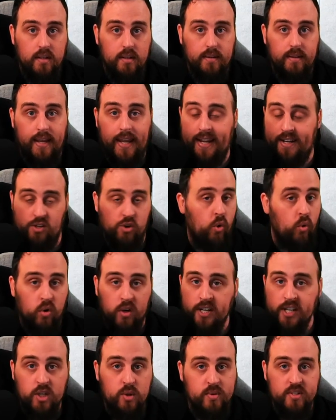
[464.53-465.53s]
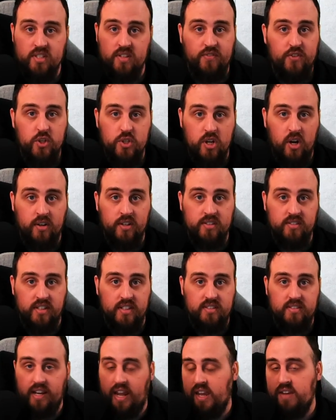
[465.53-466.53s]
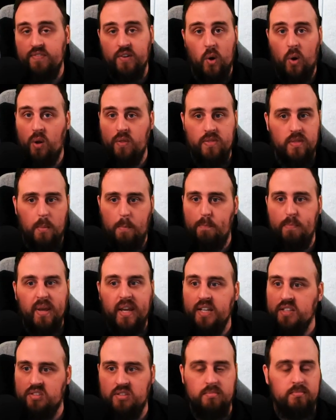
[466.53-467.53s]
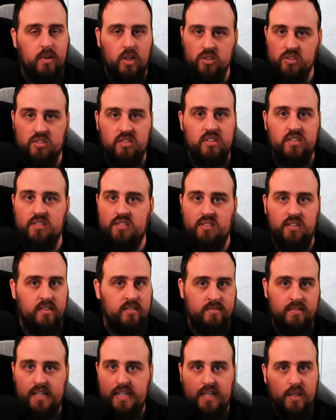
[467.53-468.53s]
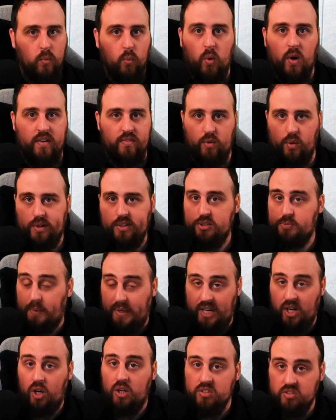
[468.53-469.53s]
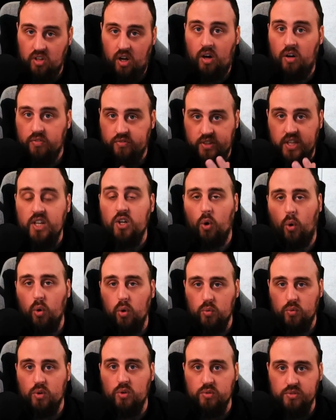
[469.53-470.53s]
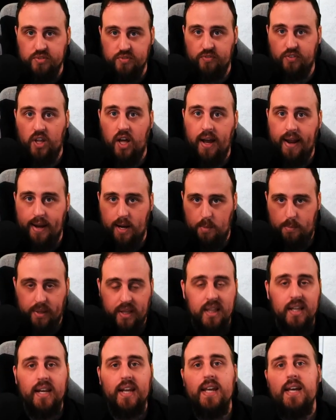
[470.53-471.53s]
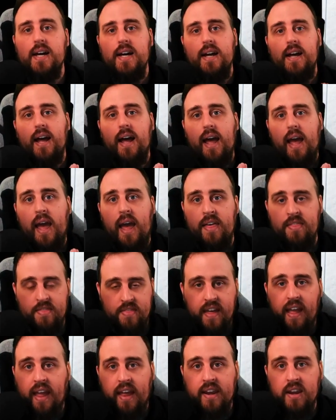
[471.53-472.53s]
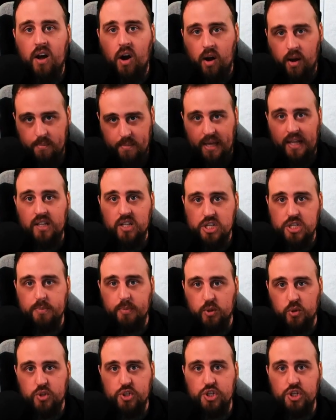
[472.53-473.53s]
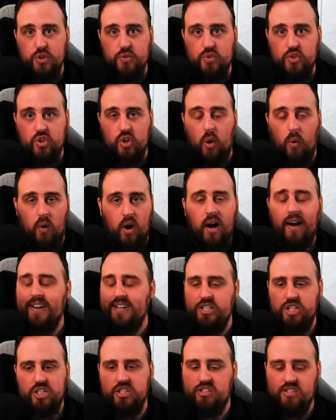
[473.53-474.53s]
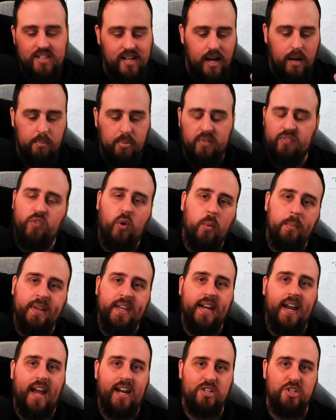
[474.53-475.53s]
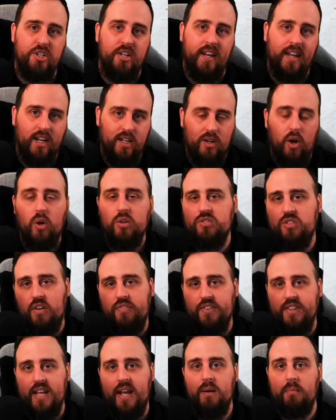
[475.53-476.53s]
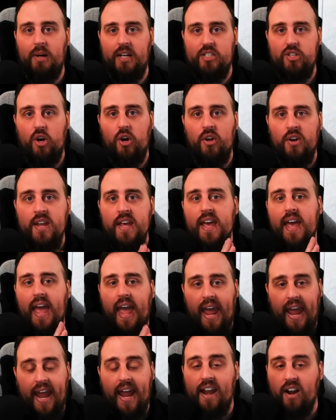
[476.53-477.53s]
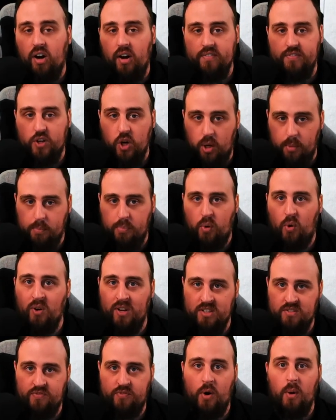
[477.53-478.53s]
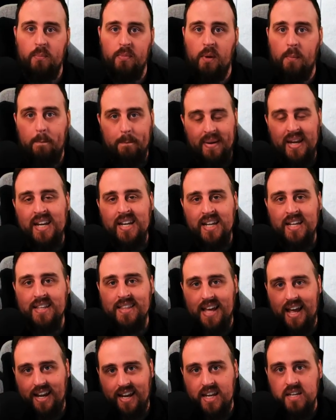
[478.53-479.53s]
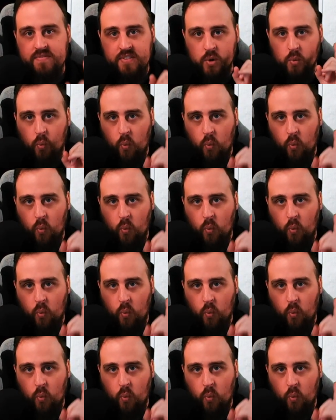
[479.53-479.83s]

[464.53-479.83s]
ignoring you as if you don't exist, even on the biggest monsters and whatever else, because of the core rules fly ability. And then I'm eligible to shoot, so I just start performing an action. It goes off at the end of my turn, and I've got points from them, meaning that even